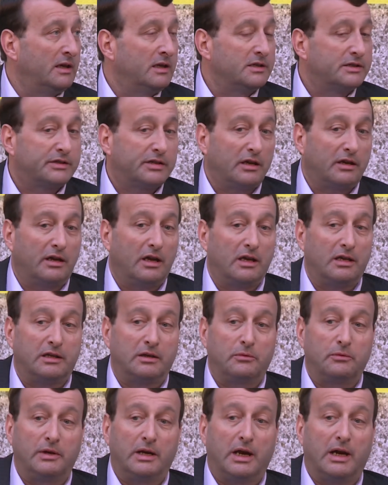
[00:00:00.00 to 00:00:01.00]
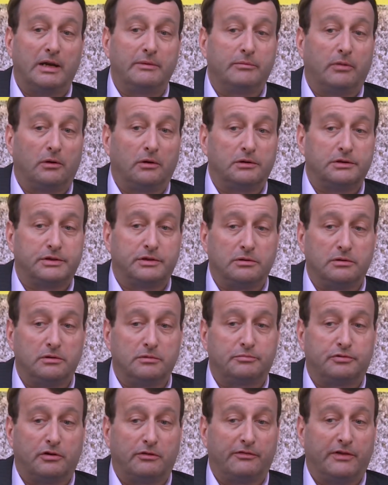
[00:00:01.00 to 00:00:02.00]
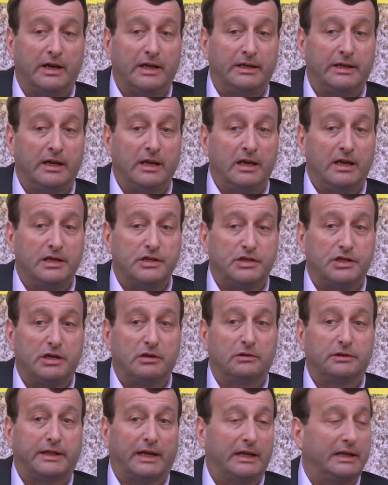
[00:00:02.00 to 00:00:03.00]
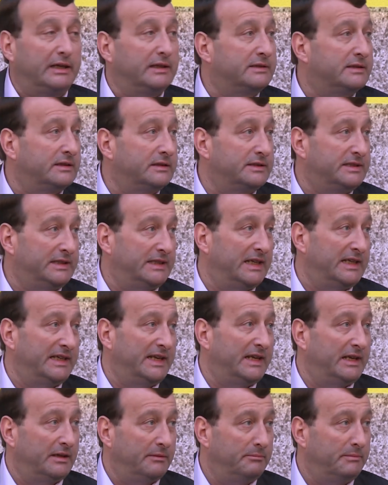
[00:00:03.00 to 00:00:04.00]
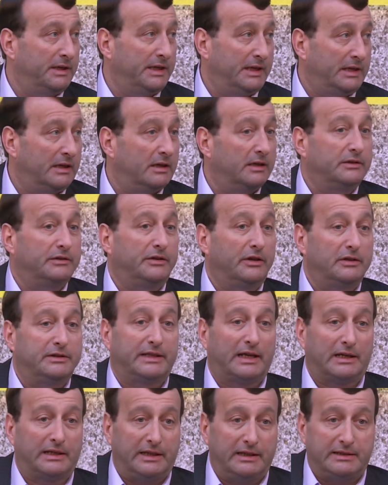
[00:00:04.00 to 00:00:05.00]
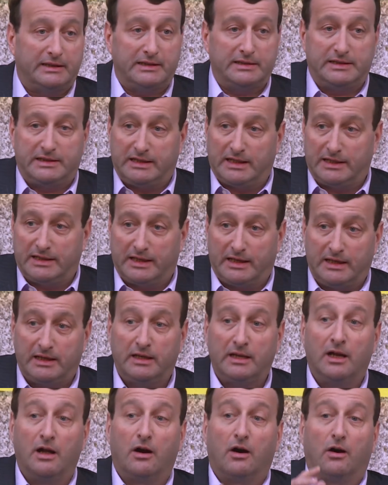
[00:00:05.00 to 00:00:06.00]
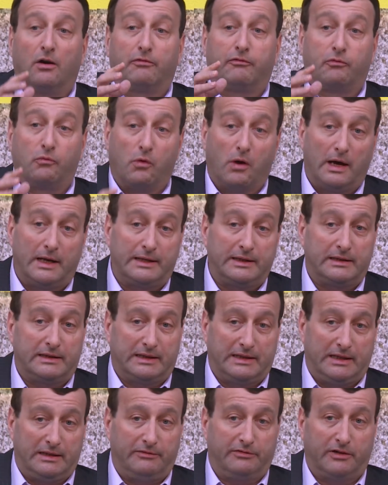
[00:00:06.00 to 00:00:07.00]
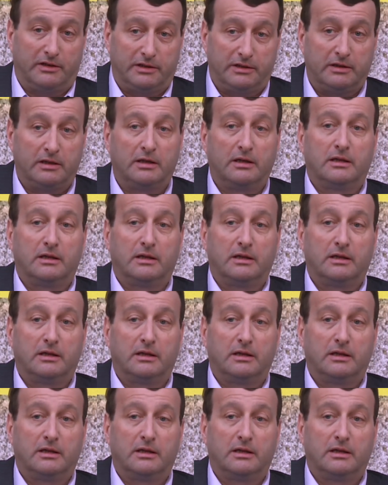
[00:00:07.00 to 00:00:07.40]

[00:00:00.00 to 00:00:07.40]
Second, we are able to provide geo-targeted DNA, meaning the targeted DNA of one given